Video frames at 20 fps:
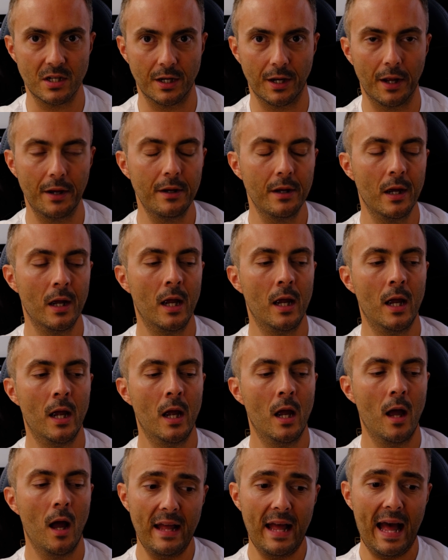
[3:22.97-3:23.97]
you know?
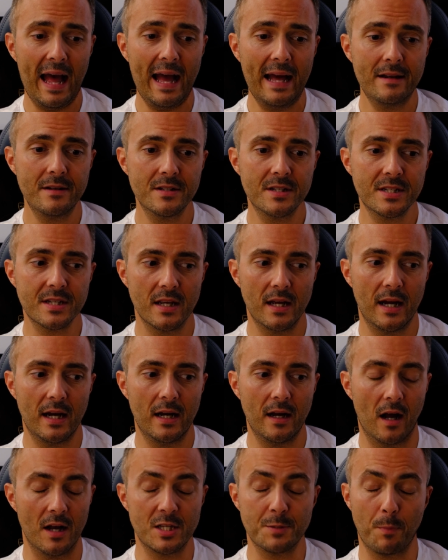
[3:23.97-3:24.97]
And
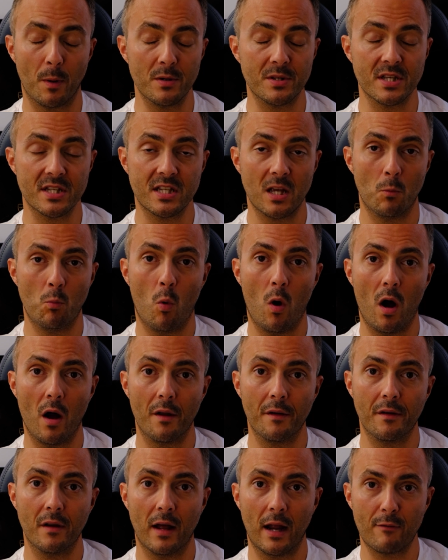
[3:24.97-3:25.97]
I spoke to
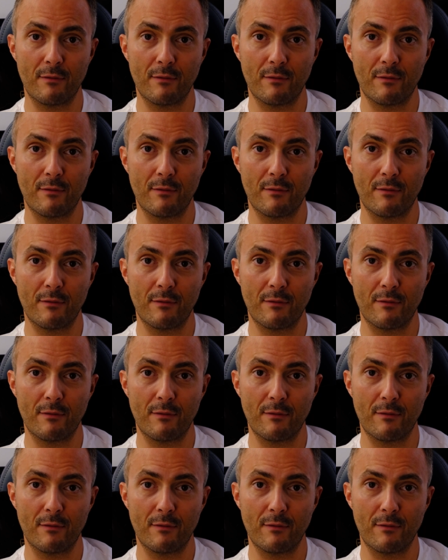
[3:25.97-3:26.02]
someone